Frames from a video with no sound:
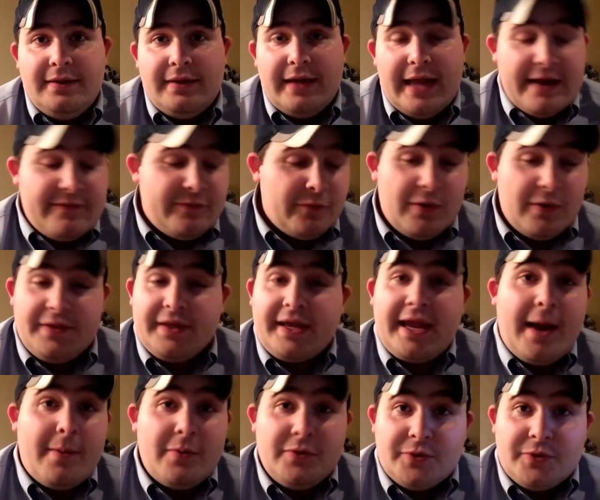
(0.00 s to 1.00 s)
everyone in the
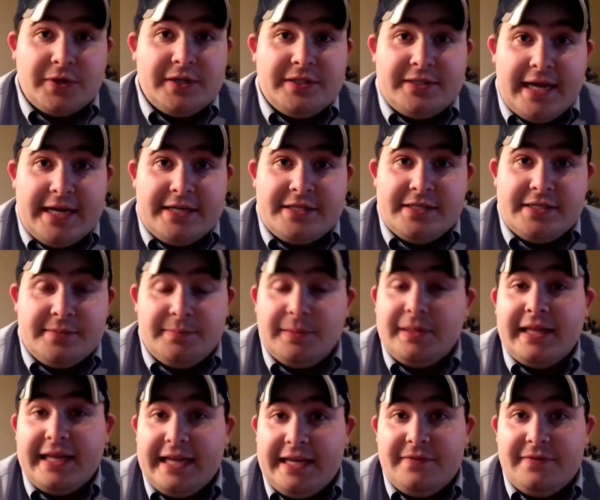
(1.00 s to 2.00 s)
Cowboys organizations
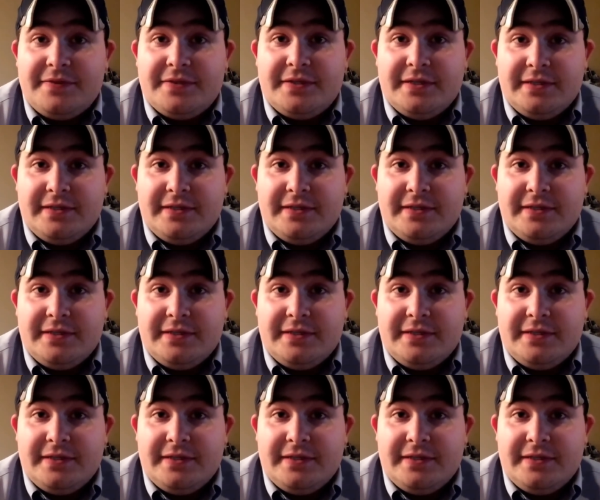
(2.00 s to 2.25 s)
believes